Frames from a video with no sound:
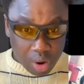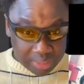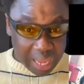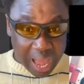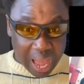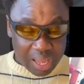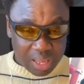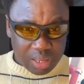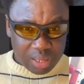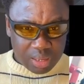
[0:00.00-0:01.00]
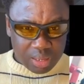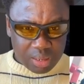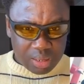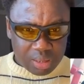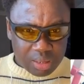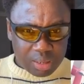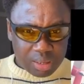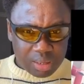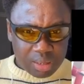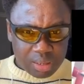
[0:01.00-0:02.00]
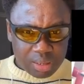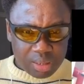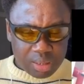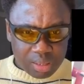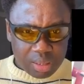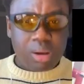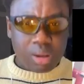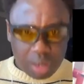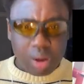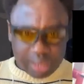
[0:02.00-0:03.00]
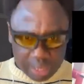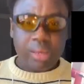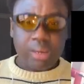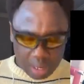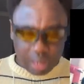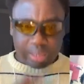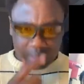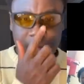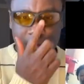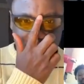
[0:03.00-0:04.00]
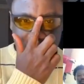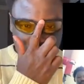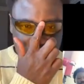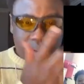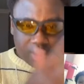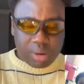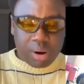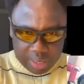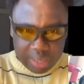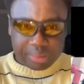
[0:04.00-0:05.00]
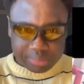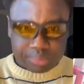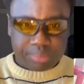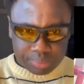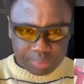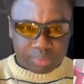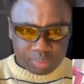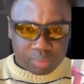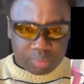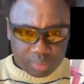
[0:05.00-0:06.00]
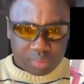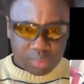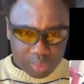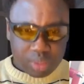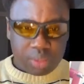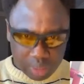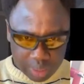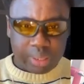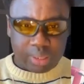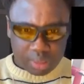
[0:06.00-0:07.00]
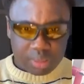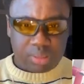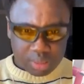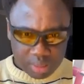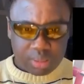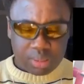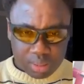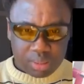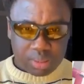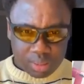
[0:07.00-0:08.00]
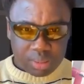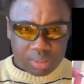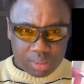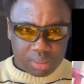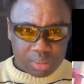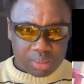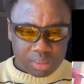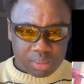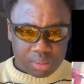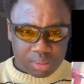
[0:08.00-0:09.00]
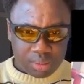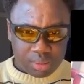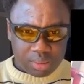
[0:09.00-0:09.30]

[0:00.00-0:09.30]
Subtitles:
it doesn't matter. No, there be over workers, Annie. Over Momun Yeduma. Monsieur Ben Momun Yeduma. And you said the uncle, do my head in crab, soon be all the way